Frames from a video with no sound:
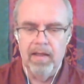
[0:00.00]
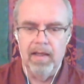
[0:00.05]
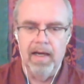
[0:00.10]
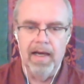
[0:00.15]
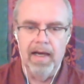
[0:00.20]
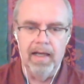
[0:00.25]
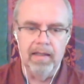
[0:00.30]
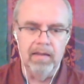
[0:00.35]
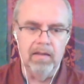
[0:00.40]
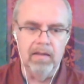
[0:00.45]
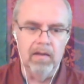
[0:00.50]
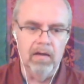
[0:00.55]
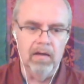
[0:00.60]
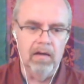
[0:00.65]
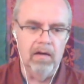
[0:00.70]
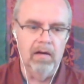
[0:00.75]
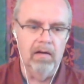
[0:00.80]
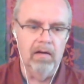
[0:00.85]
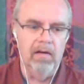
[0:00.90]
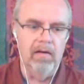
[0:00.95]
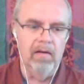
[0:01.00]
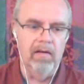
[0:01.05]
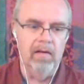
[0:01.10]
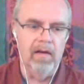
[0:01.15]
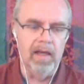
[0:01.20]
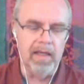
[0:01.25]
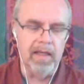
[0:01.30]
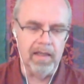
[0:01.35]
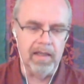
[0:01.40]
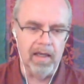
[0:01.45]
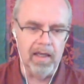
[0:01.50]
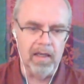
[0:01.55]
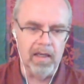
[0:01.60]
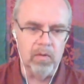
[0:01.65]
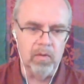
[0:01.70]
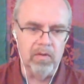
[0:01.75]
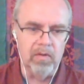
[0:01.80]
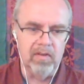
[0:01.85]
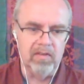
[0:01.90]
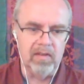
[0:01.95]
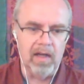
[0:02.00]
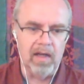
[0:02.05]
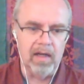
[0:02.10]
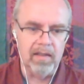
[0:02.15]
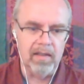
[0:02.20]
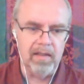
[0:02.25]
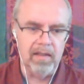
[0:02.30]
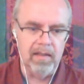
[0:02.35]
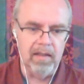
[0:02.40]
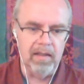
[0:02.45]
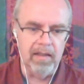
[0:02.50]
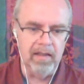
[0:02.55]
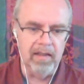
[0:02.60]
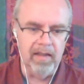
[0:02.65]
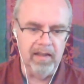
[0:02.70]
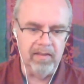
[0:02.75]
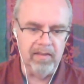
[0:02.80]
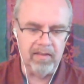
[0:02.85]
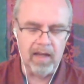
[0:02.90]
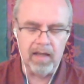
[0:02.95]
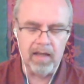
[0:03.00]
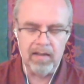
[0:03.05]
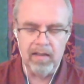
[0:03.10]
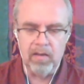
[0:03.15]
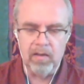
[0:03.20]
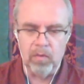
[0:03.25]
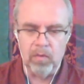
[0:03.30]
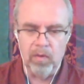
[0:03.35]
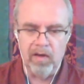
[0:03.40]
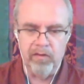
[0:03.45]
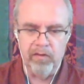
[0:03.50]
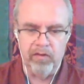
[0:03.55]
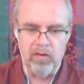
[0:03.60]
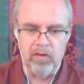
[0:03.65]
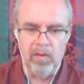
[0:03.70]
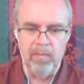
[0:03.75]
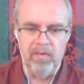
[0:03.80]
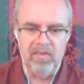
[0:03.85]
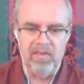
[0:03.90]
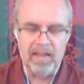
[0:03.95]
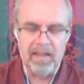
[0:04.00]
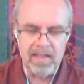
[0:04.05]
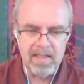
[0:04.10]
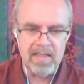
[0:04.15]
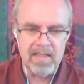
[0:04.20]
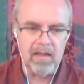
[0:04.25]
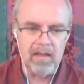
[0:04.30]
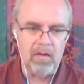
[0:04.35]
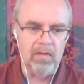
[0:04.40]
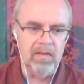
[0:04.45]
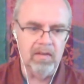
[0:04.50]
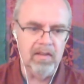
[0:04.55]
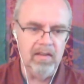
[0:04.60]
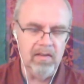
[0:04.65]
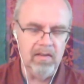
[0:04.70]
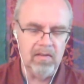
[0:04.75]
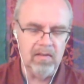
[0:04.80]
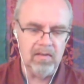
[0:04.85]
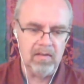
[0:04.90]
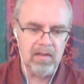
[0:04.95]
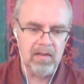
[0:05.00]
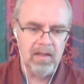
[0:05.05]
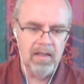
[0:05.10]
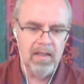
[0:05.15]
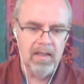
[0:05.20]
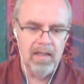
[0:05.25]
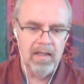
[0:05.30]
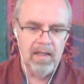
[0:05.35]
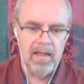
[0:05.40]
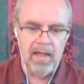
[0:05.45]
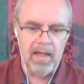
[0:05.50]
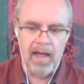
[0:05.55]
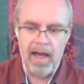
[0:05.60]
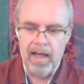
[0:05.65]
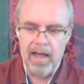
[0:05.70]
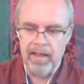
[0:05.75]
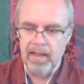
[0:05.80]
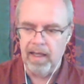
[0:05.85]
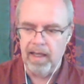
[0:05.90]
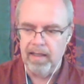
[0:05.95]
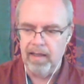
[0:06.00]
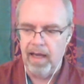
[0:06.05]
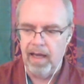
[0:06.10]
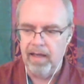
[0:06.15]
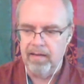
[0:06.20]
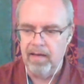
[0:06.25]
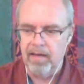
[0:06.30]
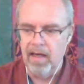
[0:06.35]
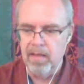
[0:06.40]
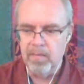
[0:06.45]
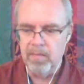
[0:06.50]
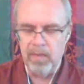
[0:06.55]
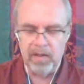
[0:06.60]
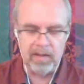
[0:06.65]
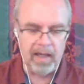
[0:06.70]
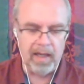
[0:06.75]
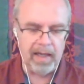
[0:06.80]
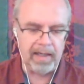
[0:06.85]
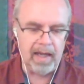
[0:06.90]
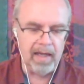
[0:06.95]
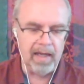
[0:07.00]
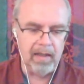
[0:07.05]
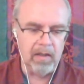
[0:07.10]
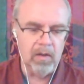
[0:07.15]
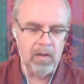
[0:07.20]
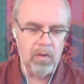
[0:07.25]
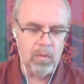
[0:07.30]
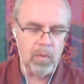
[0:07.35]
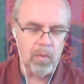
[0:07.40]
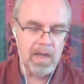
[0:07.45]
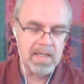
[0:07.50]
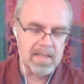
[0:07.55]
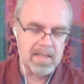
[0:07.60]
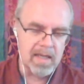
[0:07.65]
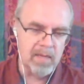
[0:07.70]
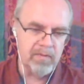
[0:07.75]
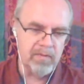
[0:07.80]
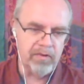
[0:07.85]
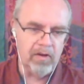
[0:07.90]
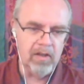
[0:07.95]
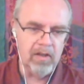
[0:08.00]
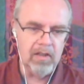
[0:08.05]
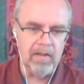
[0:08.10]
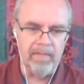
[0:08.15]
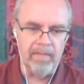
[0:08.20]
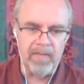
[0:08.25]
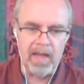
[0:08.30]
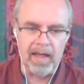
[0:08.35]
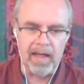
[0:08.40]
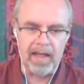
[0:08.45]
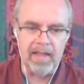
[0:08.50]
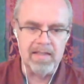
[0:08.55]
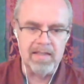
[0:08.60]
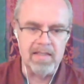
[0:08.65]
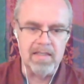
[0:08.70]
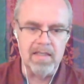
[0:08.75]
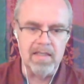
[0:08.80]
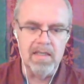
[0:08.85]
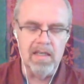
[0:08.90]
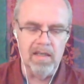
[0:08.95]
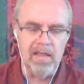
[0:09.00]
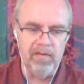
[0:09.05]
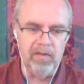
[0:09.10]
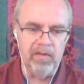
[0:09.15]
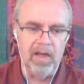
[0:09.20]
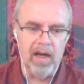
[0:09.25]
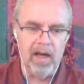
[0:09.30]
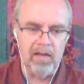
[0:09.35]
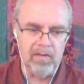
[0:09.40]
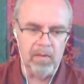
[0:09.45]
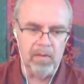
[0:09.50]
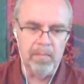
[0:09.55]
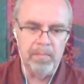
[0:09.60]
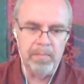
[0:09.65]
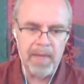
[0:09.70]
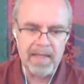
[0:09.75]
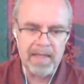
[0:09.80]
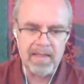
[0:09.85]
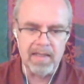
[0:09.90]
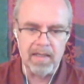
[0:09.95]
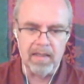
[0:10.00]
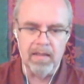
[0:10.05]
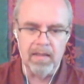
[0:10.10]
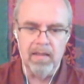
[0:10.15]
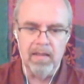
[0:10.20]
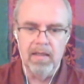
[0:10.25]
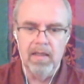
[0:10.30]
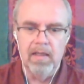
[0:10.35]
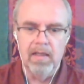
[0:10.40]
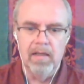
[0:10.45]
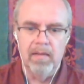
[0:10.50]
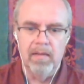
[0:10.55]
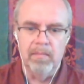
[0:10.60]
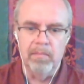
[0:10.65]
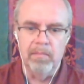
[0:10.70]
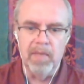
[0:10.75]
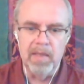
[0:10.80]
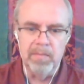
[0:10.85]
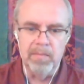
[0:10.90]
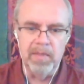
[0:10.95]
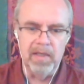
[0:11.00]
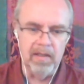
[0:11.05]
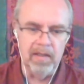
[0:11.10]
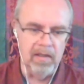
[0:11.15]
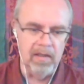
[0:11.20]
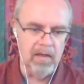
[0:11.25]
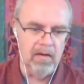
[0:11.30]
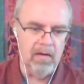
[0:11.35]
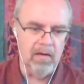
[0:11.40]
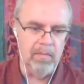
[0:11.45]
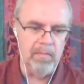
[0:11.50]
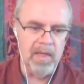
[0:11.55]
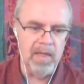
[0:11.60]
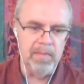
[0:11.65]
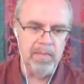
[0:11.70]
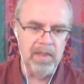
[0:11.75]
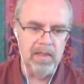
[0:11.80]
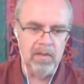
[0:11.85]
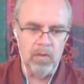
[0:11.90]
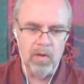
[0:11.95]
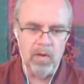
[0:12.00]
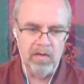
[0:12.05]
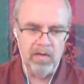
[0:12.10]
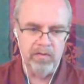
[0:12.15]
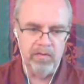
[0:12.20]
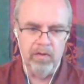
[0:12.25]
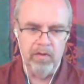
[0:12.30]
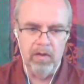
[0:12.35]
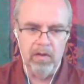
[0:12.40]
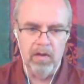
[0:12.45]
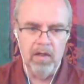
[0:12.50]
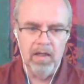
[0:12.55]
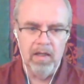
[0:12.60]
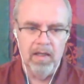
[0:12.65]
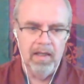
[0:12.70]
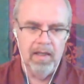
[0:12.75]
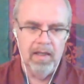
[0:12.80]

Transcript: And uh, it, it could started. He started to have some statistic on this, and I, I tell him, but I can go one step further. I can see if there are some pattern. Maybe uh, maybe you have uh,